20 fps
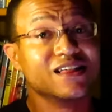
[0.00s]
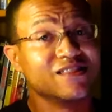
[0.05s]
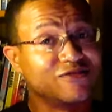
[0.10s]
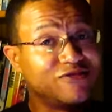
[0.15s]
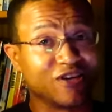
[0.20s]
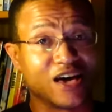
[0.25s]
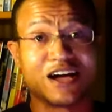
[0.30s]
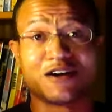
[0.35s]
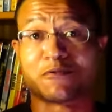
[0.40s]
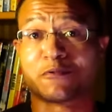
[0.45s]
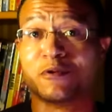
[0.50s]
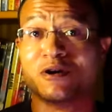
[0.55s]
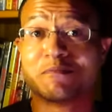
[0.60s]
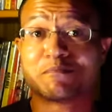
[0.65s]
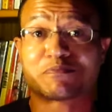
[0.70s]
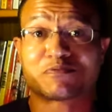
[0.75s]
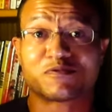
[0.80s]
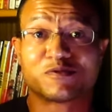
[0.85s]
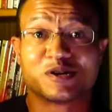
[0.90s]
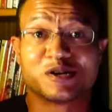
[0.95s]
That went
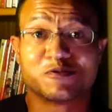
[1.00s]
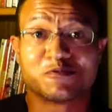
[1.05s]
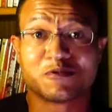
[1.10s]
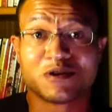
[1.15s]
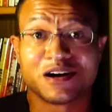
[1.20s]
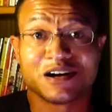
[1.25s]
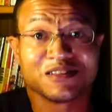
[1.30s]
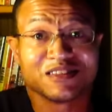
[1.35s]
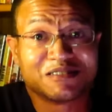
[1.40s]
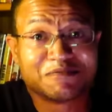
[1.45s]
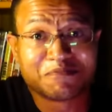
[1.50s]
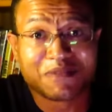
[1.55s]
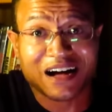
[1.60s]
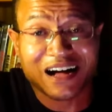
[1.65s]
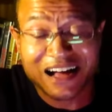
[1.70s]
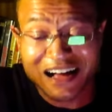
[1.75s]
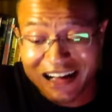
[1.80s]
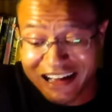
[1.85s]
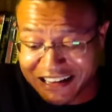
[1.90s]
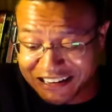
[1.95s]
pretty well in
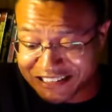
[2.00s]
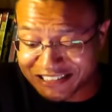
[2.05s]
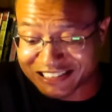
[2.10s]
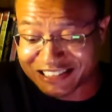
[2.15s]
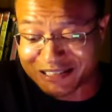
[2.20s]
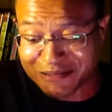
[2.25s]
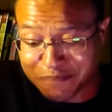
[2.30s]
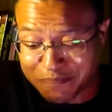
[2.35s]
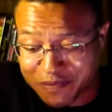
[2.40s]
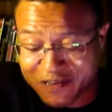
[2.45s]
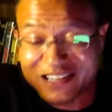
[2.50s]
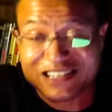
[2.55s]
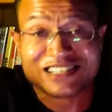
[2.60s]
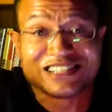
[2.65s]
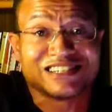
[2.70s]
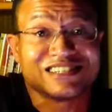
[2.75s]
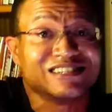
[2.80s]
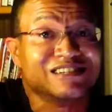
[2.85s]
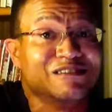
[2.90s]
my honest opinion.